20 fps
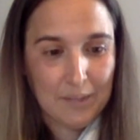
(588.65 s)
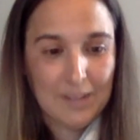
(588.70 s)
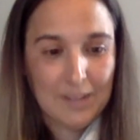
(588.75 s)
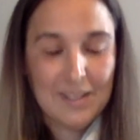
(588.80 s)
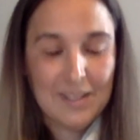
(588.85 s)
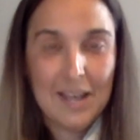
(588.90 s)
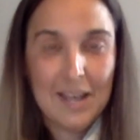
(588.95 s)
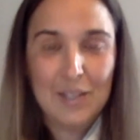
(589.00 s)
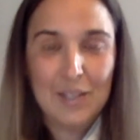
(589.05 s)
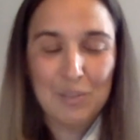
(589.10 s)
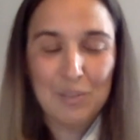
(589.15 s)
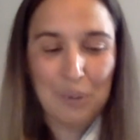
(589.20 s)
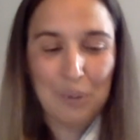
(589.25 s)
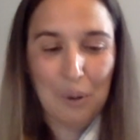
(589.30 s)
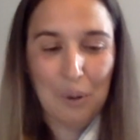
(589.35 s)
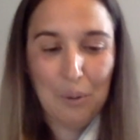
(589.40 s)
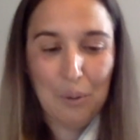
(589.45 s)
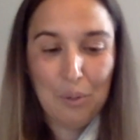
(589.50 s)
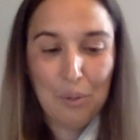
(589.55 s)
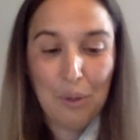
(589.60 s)

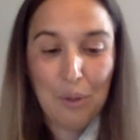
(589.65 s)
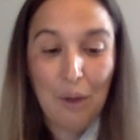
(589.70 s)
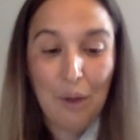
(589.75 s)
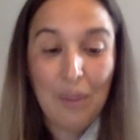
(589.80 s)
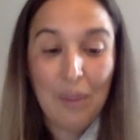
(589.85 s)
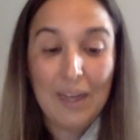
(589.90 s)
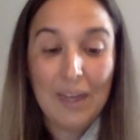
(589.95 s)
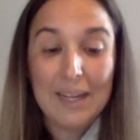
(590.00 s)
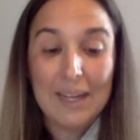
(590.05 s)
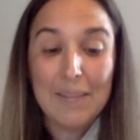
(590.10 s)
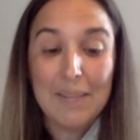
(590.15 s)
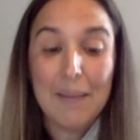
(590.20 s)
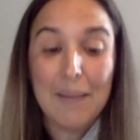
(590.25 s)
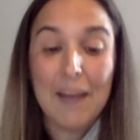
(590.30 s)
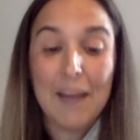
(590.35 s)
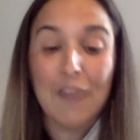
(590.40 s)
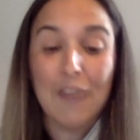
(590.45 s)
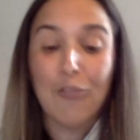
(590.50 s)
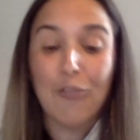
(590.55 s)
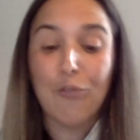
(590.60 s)
Despereaux thought that he
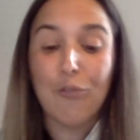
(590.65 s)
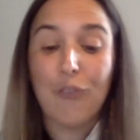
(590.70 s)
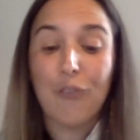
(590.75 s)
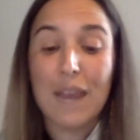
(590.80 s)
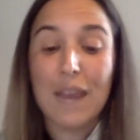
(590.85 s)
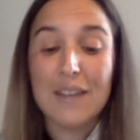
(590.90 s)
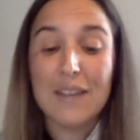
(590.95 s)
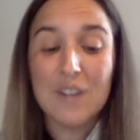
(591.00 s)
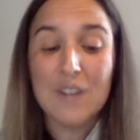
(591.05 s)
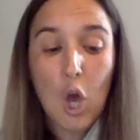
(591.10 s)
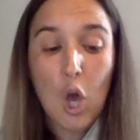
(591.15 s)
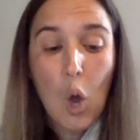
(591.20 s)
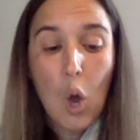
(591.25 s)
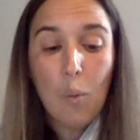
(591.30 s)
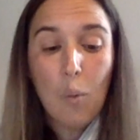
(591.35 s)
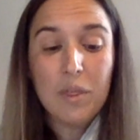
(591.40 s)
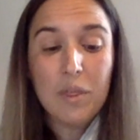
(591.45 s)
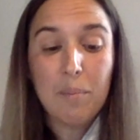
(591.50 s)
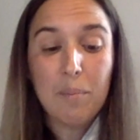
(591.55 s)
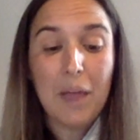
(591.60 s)
might faint
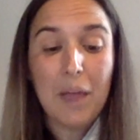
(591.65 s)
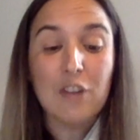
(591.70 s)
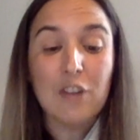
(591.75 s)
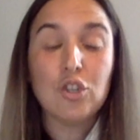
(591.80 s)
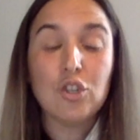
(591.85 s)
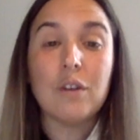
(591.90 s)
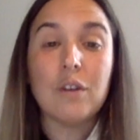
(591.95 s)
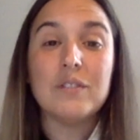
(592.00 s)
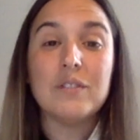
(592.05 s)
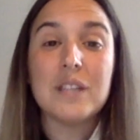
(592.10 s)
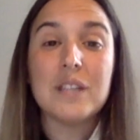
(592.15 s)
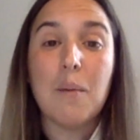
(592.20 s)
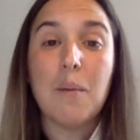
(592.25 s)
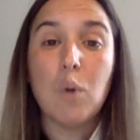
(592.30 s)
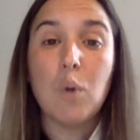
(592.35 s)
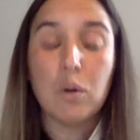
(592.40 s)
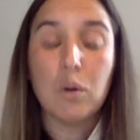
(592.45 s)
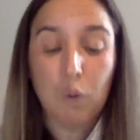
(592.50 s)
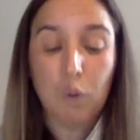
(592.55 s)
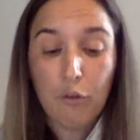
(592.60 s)
with the pleasure of
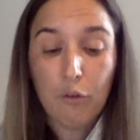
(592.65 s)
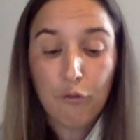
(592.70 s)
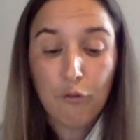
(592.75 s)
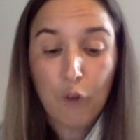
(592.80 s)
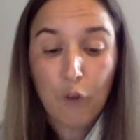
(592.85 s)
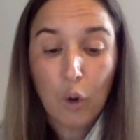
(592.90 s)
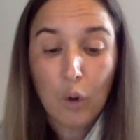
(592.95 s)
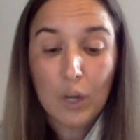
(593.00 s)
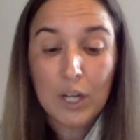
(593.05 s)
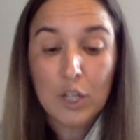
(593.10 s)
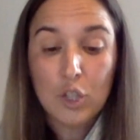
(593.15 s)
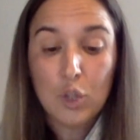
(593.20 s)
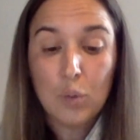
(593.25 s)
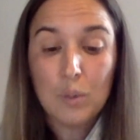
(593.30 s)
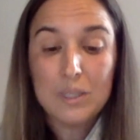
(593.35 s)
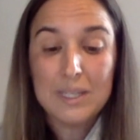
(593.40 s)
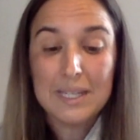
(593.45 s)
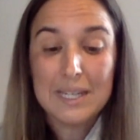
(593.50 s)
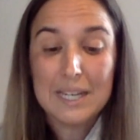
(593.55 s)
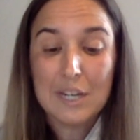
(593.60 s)
someone referring to
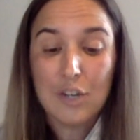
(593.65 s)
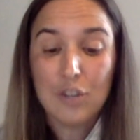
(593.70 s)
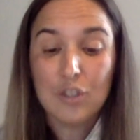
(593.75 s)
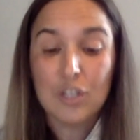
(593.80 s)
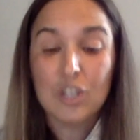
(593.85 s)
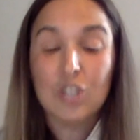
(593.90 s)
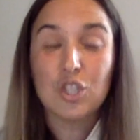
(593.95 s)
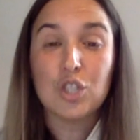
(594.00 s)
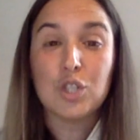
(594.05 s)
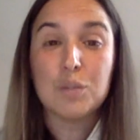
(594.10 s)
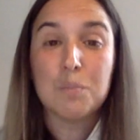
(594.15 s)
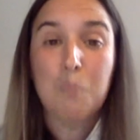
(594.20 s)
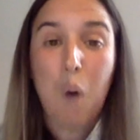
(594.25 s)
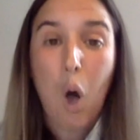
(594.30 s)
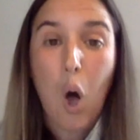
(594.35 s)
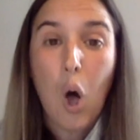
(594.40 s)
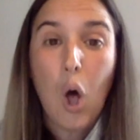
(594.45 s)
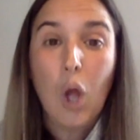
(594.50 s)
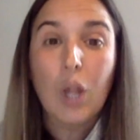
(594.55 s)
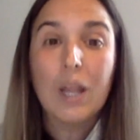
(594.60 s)
his ears as
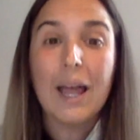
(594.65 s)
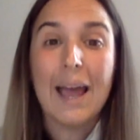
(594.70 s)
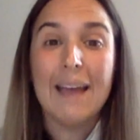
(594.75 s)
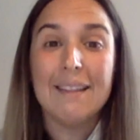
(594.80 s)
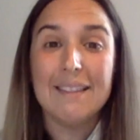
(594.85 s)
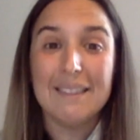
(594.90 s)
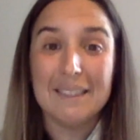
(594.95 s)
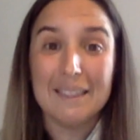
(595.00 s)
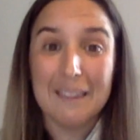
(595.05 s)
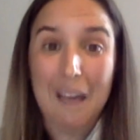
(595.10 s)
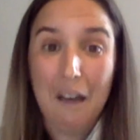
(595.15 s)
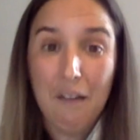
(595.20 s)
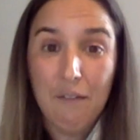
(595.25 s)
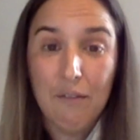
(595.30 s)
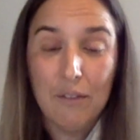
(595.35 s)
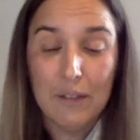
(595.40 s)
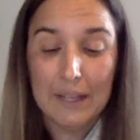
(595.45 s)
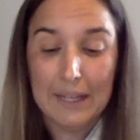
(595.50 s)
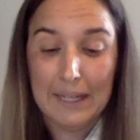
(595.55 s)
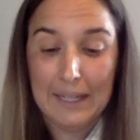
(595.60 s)
small and
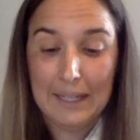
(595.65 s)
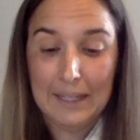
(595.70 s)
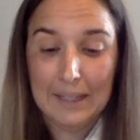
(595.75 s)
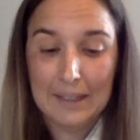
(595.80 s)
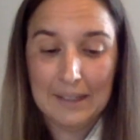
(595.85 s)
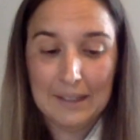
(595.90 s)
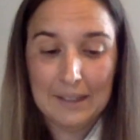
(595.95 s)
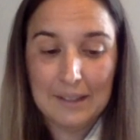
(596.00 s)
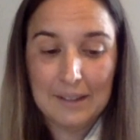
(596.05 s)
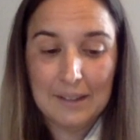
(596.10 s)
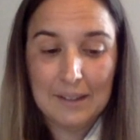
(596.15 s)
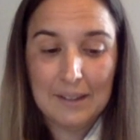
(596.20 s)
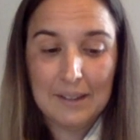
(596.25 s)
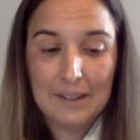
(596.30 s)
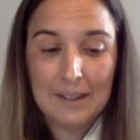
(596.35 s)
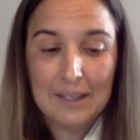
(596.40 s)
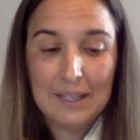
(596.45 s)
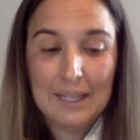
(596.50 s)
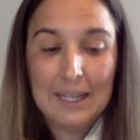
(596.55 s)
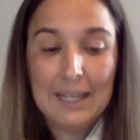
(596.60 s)
lovely.
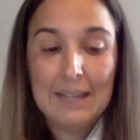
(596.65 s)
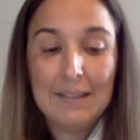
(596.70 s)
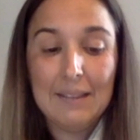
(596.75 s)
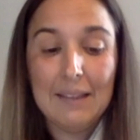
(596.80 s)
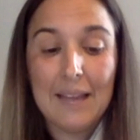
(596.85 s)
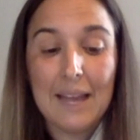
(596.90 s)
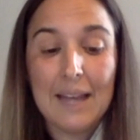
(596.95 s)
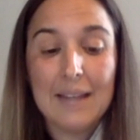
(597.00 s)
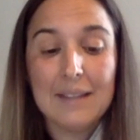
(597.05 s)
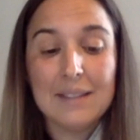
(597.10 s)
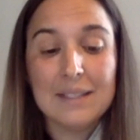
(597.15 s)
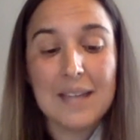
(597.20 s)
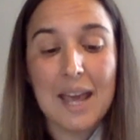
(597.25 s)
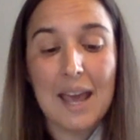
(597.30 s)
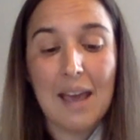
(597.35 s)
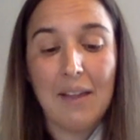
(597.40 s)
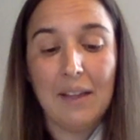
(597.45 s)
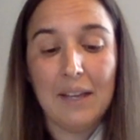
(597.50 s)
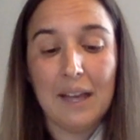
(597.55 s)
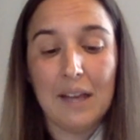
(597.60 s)
He laid his
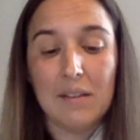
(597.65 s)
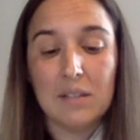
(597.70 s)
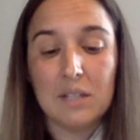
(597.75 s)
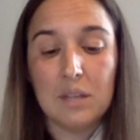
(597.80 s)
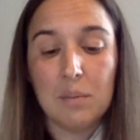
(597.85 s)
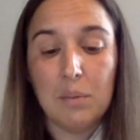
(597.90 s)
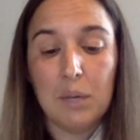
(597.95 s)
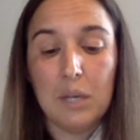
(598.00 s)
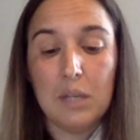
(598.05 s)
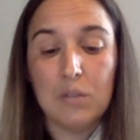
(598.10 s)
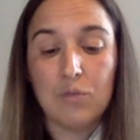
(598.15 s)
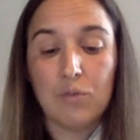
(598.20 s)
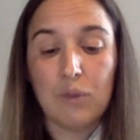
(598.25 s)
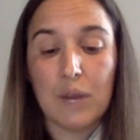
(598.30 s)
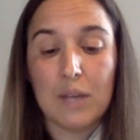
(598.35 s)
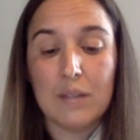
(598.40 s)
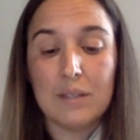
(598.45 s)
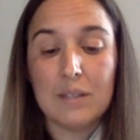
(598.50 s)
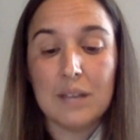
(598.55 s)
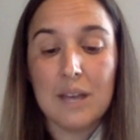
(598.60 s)
tail against the pea's
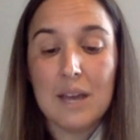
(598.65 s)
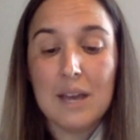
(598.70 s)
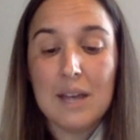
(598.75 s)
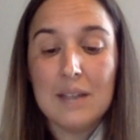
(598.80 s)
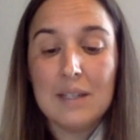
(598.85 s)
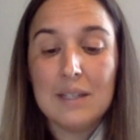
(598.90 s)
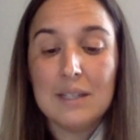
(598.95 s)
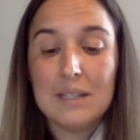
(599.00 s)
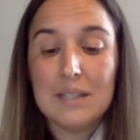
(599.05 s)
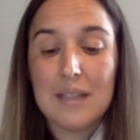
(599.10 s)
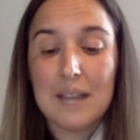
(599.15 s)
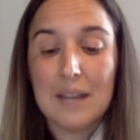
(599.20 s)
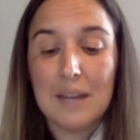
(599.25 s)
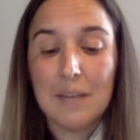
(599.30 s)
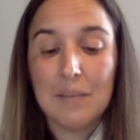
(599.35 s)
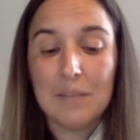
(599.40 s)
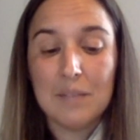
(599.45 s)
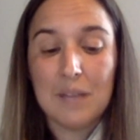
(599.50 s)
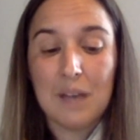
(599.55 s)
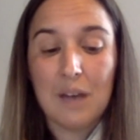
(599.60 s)
wrist to steady
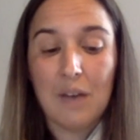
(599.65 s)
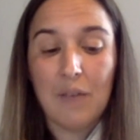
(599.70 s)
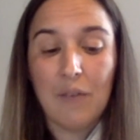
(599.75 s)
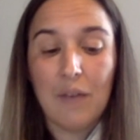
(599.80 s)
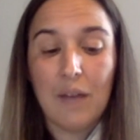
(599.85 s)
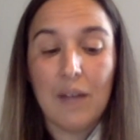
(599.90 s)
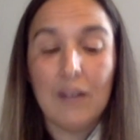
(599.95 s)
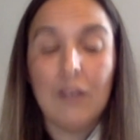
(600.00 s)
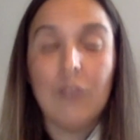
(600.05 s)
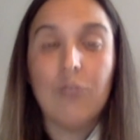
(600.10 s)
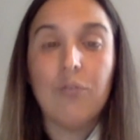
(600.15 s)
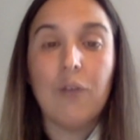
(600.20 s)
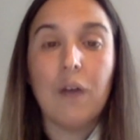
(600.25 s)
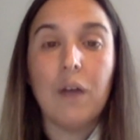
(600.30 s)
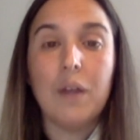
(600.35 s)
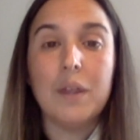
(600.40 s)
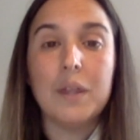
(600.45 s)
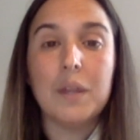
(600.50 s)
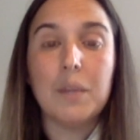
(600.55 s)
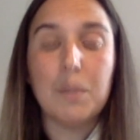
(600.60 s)
himself, and he felt the